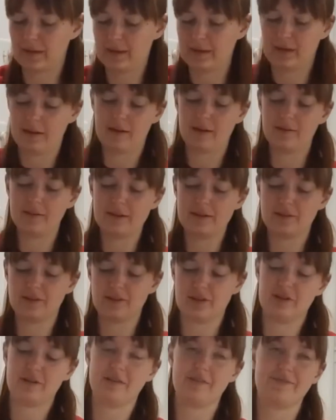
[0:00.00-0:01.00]
I'll let you
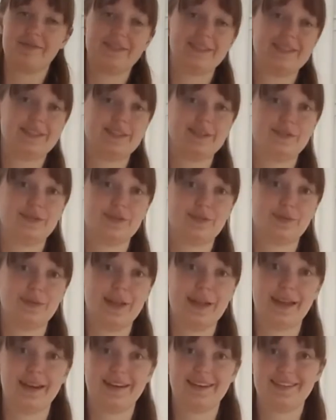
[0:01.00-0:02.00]
know if it's too
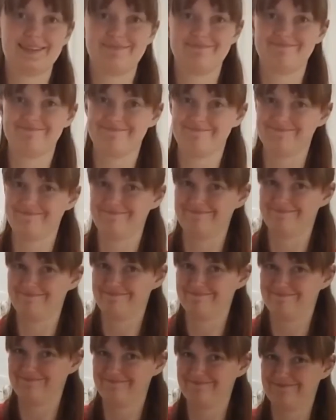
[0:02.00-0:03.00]
sweet.
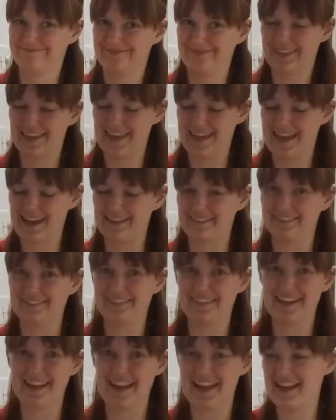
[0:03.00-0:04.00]
Yeah,
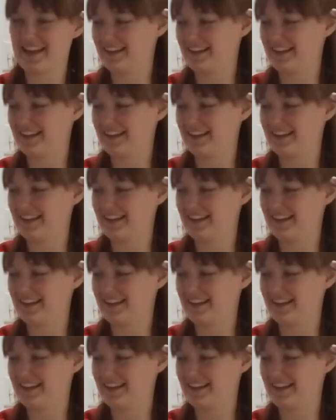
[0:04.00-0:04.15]
right.